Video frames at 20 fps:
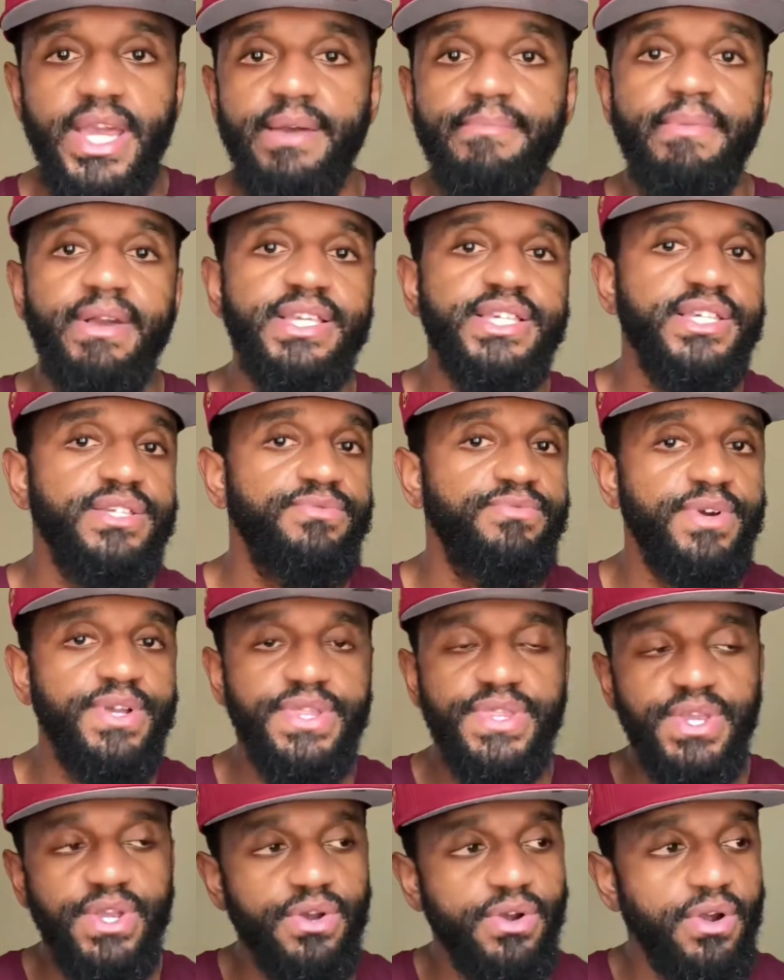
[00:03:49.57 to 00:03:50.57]
It messes
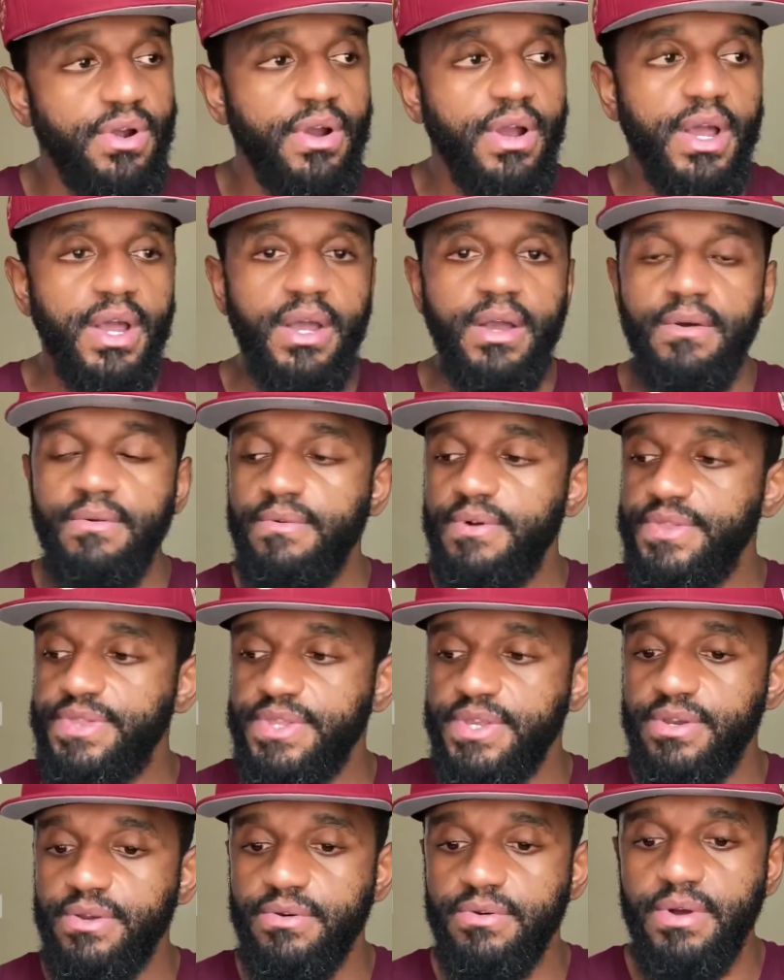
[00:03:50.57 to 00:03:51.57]
with your, with
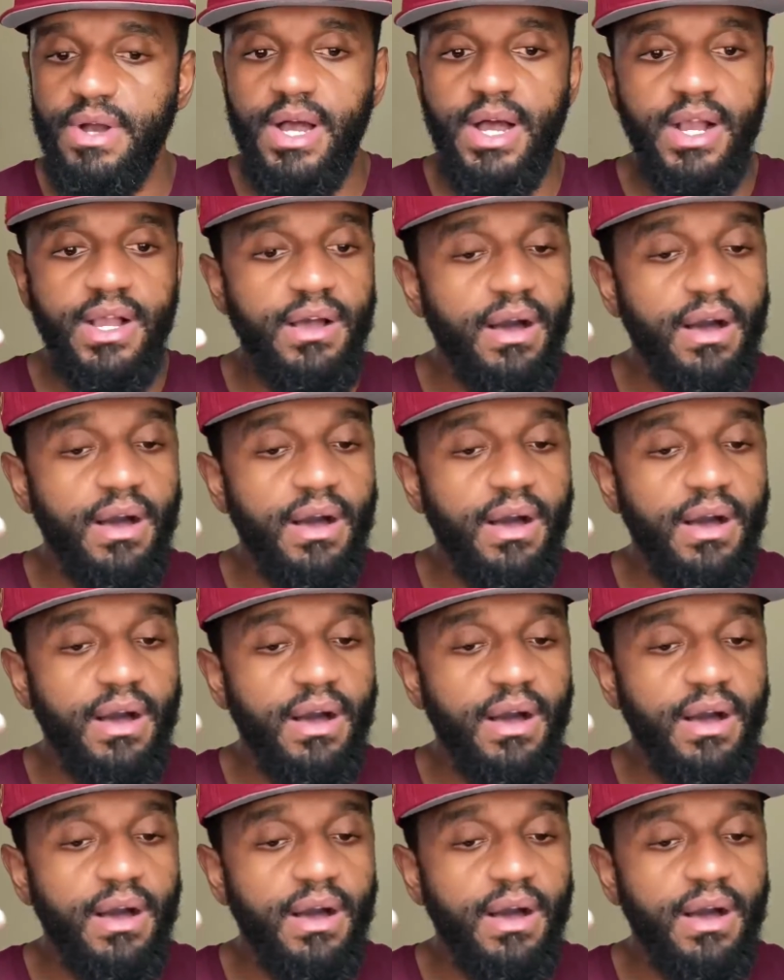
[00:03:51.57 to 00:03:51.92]
you uh,